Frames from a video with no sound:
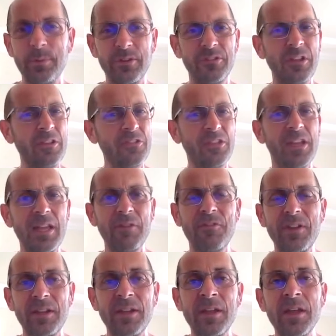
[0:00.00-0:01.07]
But as I say, I
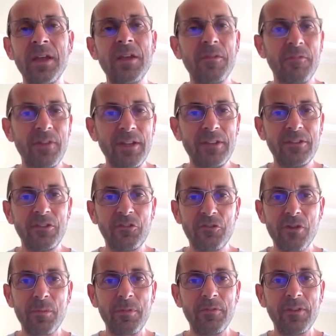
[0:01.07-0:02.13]
think the
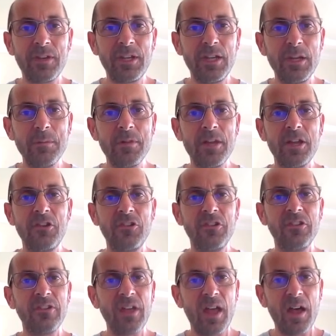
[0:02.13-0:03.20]
disruptive
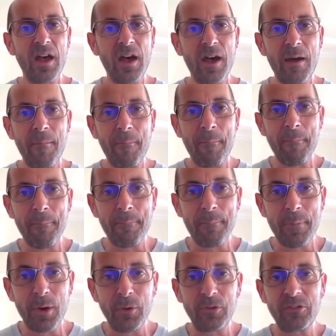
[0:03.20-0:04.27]
accumulations are
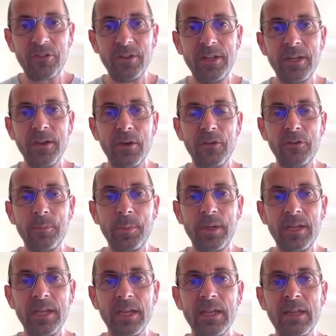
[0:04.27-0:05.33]
mostly going to
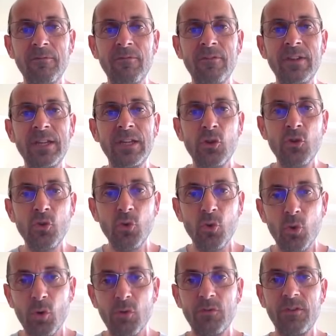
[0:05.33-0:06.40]
be in the
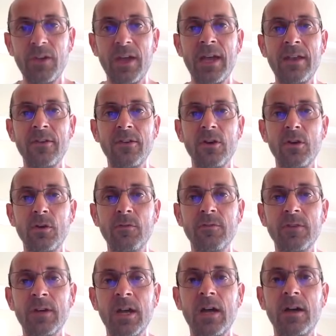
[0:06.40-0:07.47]
north and
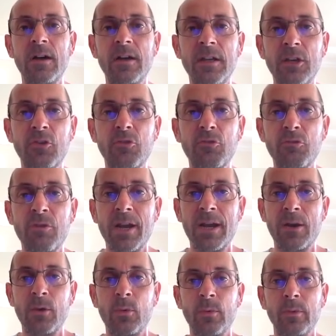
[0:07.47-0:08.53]
over high
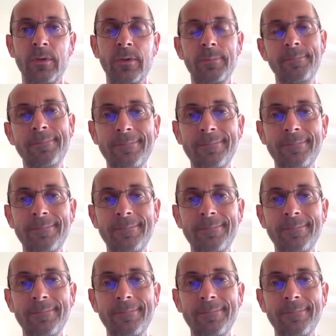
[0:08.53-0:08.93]
ground.